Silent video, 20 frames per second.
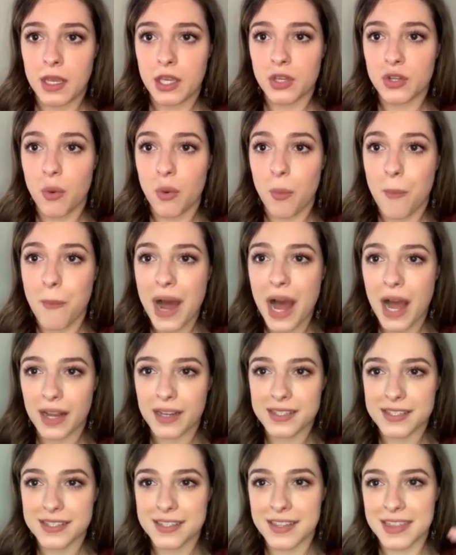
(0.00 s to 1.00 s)
you know,
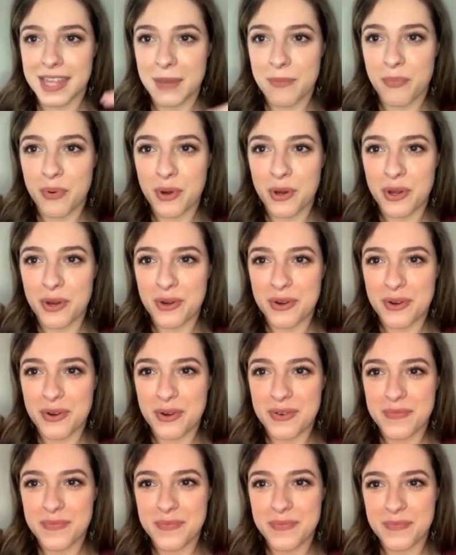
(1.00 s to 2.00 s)
box that they put
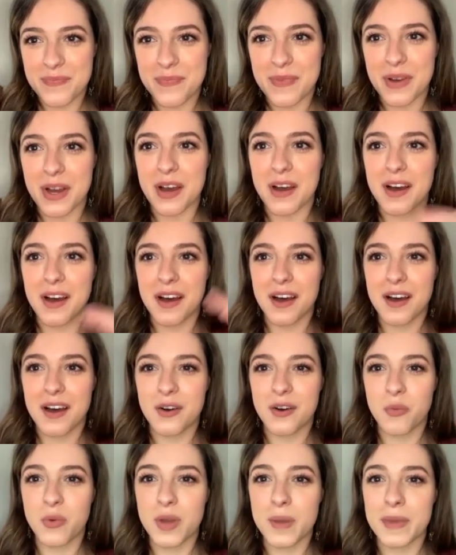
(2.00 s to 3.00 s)
Uh,
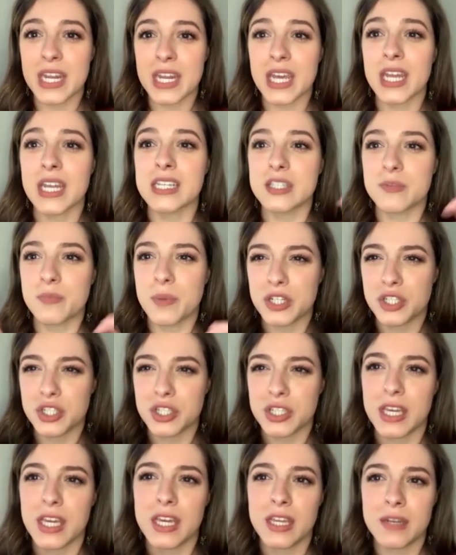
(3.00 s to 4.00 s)
uh, women in,
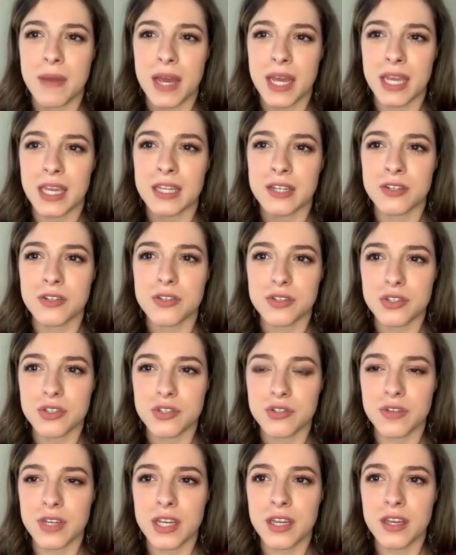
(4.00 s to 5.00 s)
especially in my
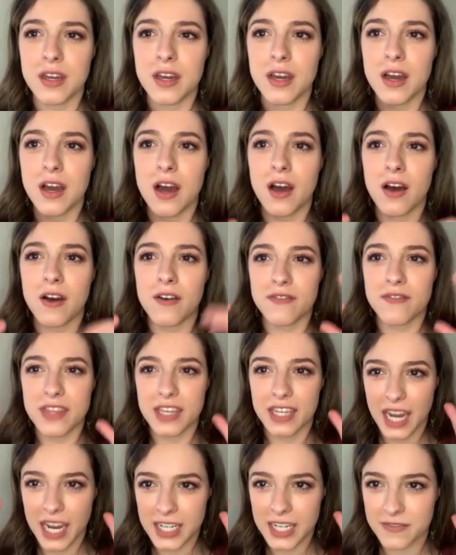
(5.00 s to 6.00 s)
industry, of the
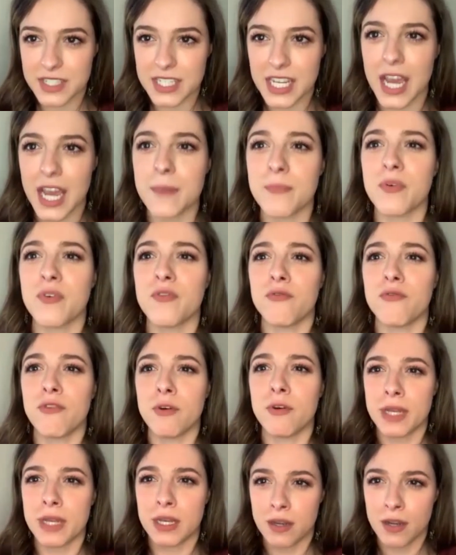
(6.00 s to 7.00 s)
kind of type of
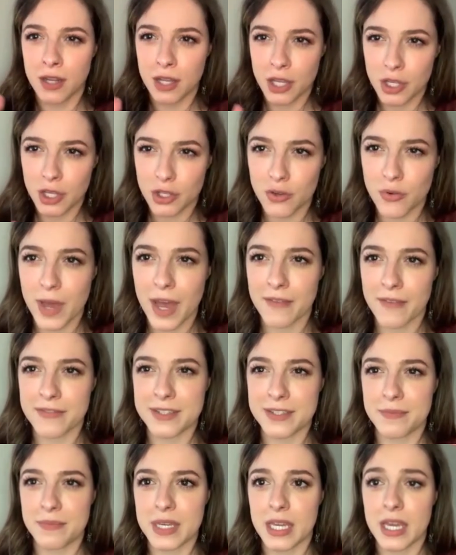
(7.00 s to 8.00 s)
woman you have
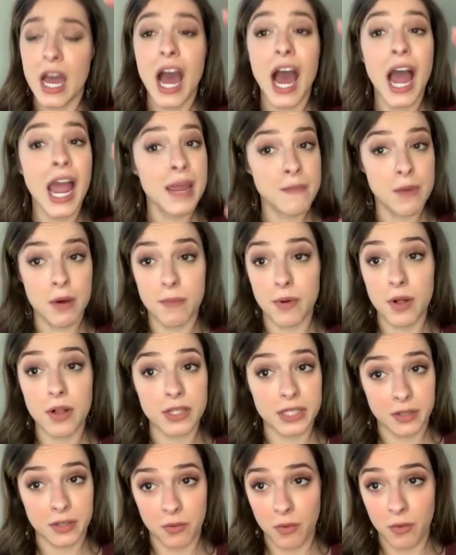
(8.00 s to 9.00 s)
to be. I'm a
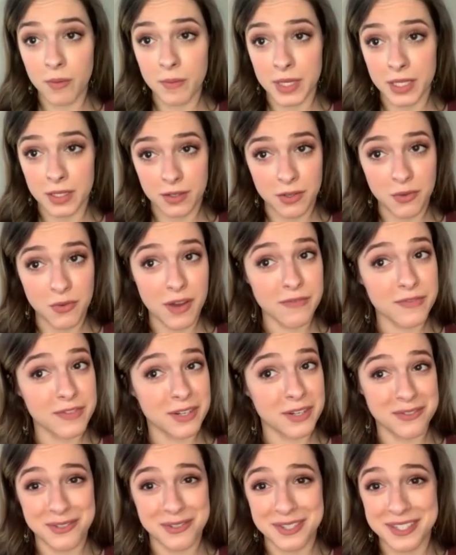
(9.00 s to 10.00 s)
Balkan woman, you have to
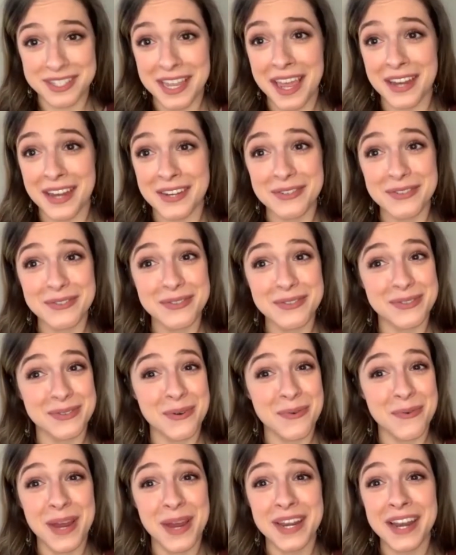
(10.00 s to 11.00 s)
understand. So
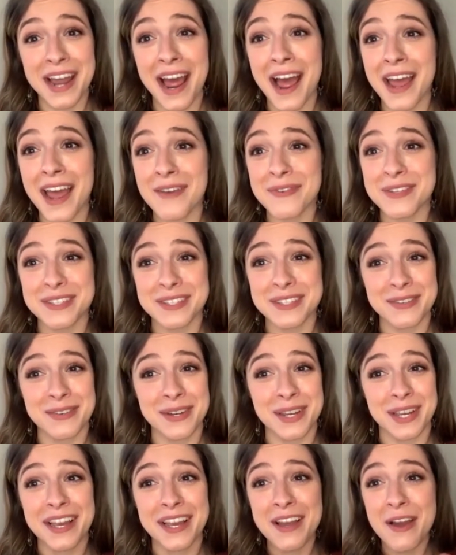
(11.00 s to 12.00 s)
when I was
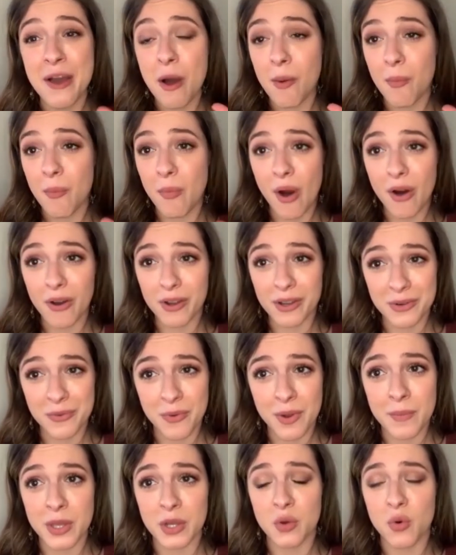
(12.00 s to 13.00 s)
hearing Balkan
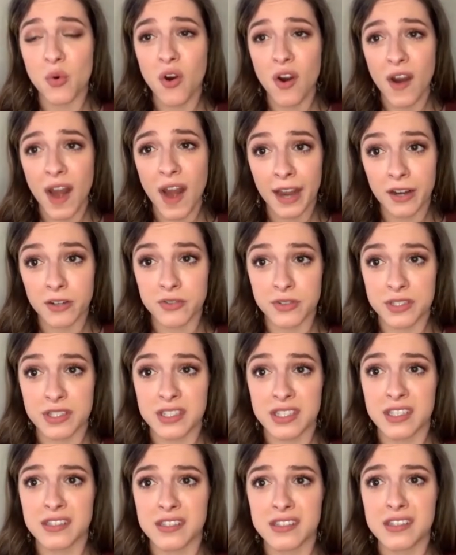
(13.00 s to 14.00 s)
women who are
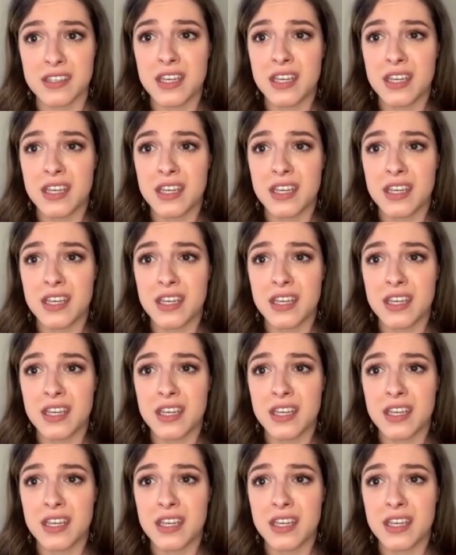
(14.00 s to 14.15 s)
actresses